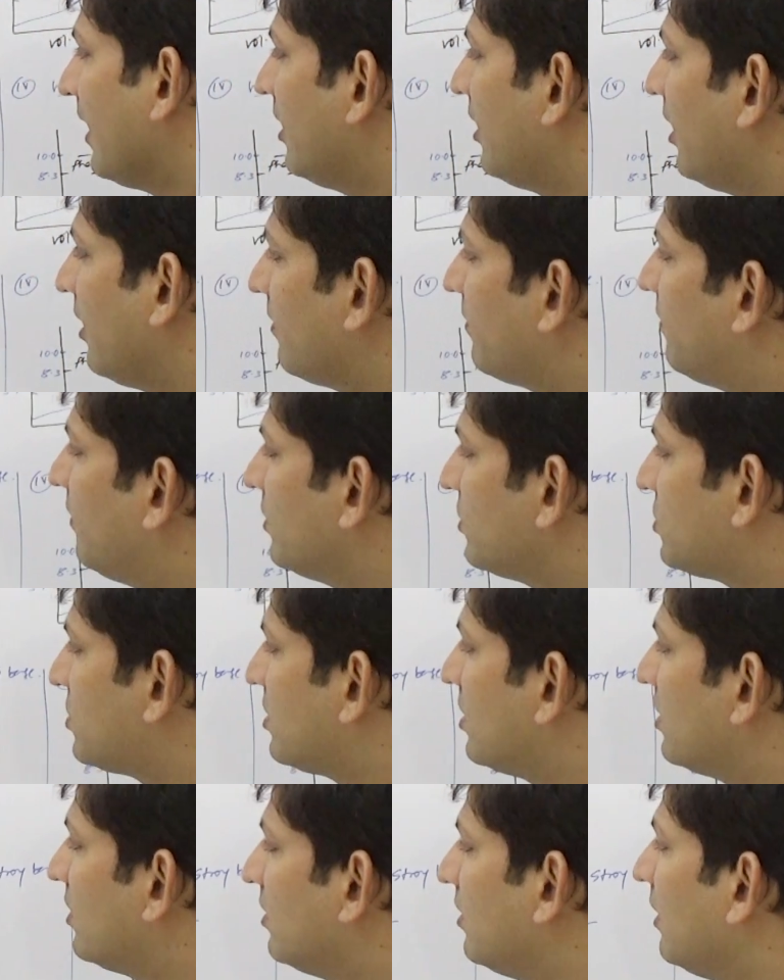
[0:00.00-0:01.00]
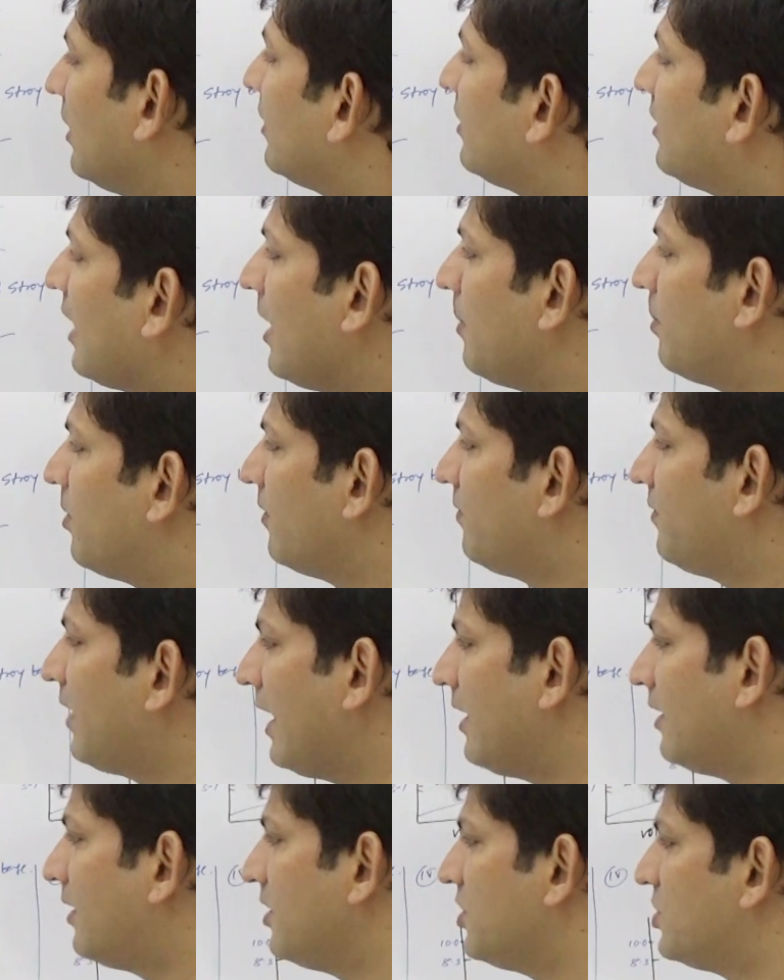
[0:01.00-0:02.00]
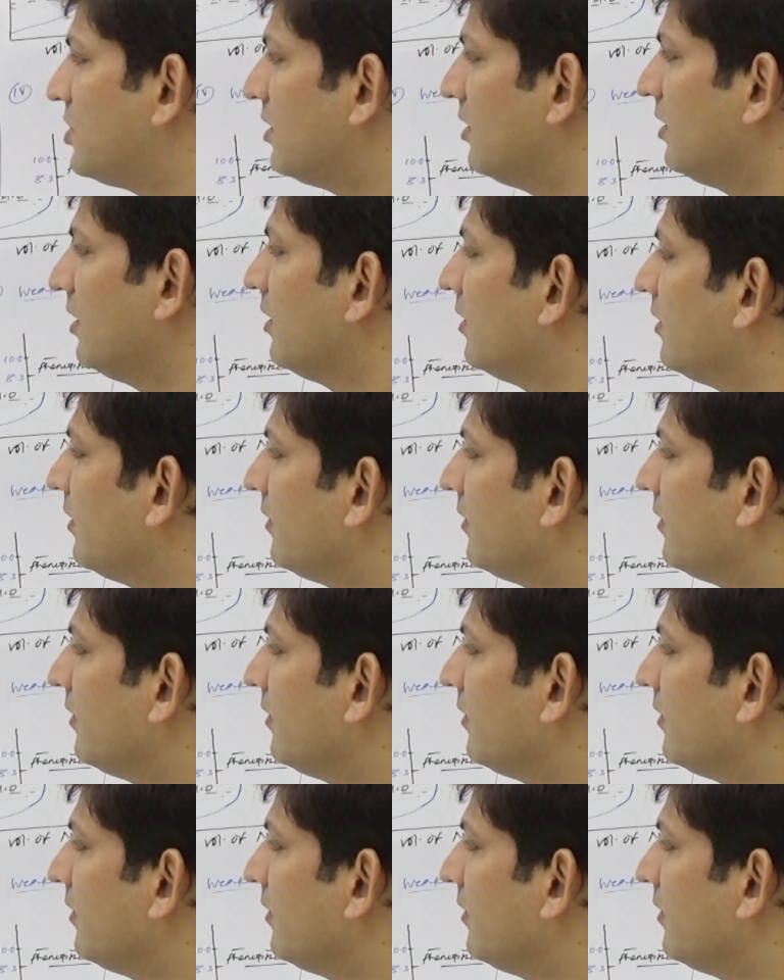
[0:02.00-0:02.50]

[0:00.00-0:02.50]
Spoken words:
Like first type of titration